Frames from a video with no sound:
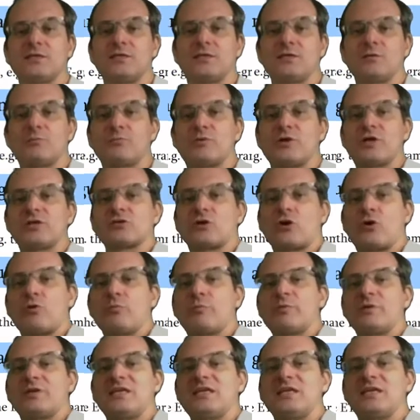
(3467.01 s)
brace
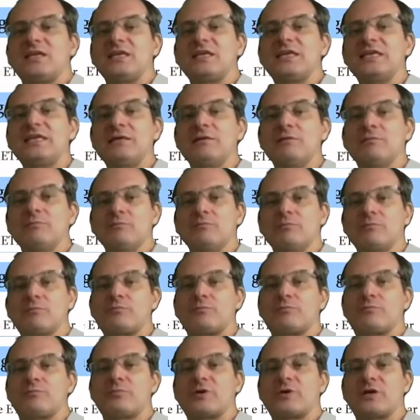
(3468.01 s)
open e
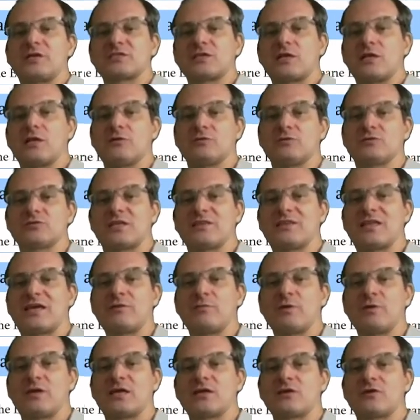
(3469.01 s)
brace close, and then we
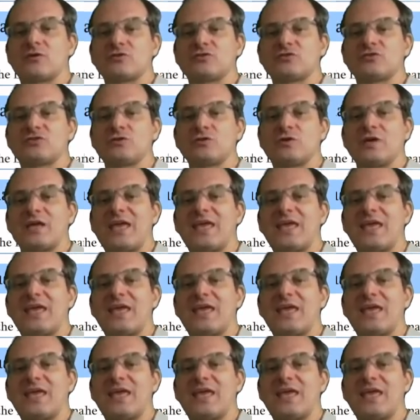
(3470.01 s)
can continue.